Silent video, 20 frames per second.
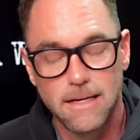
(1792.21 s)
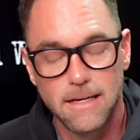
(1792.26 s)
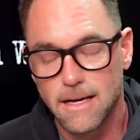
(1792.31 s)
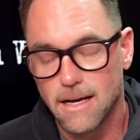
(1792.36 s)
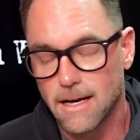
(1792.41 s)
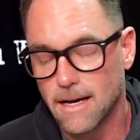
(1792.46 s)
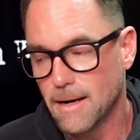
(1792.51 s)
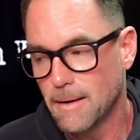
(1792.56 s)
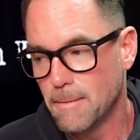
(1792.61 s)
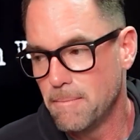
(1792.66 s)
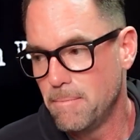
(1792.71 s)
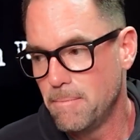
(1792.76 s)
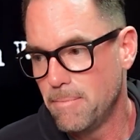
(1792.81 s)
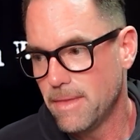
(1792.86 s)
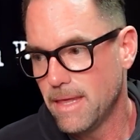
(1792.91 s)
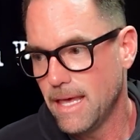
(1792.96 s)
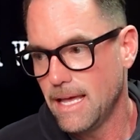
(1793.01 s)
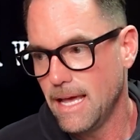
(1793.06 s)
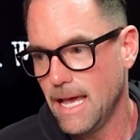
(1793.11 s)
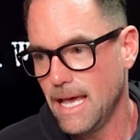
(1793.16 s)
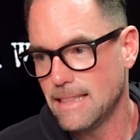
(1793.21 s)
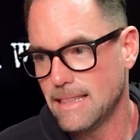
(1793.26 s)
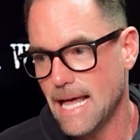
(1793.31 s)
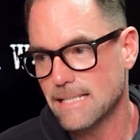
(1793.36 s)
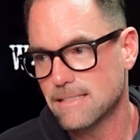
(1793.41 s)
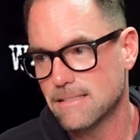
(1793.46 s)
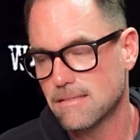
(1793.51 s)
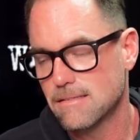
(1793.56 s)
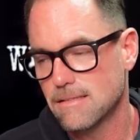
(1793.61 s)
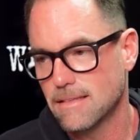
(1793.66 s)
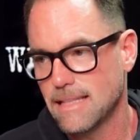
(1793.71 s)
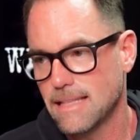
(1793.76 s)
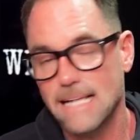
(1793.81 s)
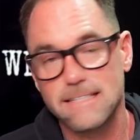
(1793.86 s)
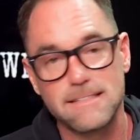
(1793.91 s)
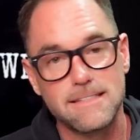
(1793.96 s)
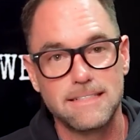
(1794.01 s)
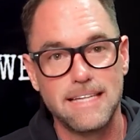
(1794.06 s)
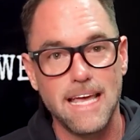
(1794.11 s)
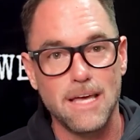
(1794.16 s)
And that's
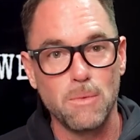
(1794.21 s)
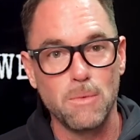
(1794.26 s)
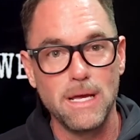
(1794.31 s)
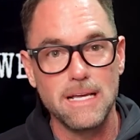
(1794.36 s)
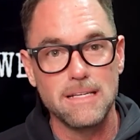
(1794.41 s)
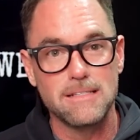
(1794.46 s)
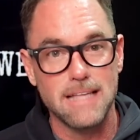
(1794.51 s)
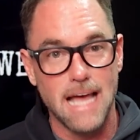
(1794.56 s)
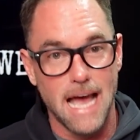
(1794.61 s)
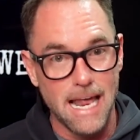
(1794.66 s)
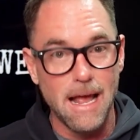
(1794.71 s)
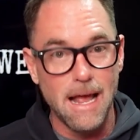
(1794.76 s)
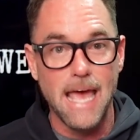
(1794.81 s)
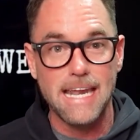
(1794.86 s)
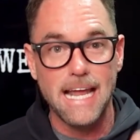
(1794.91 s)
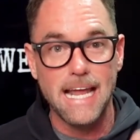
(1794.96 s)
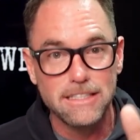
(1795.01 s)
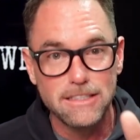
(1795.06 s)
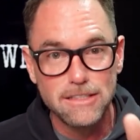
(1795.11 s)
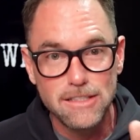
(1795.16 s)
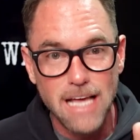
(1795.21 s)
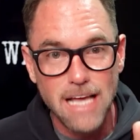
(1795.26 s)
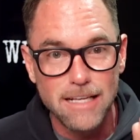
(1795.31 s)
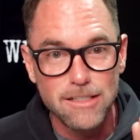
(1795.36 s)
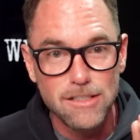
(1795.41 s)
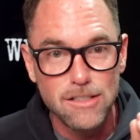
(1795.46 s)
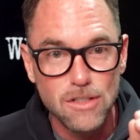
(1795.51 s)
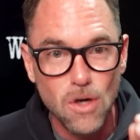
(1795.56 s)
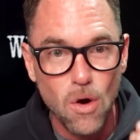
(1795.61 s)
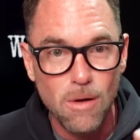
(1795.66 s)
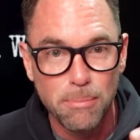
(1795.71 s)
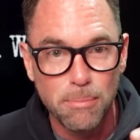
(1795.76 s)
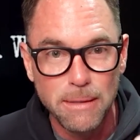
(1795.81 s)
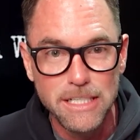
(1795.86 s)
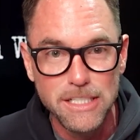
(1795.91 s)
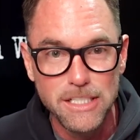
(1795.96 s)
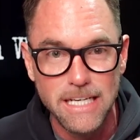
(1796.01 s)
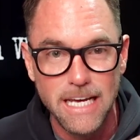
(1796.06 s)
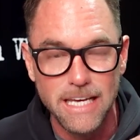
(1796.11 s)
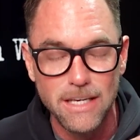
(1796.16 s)
the 10 W's. I so
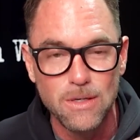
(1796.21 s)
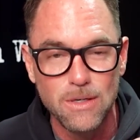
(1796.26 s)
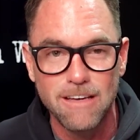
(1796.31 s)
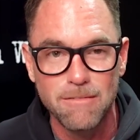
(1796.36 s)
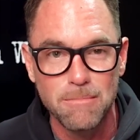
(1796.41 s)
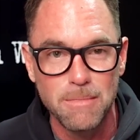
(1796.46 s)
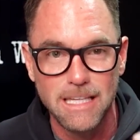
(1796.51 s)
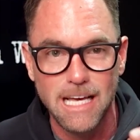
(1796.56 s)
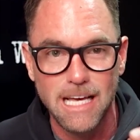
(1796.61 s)
appreciate you giving me the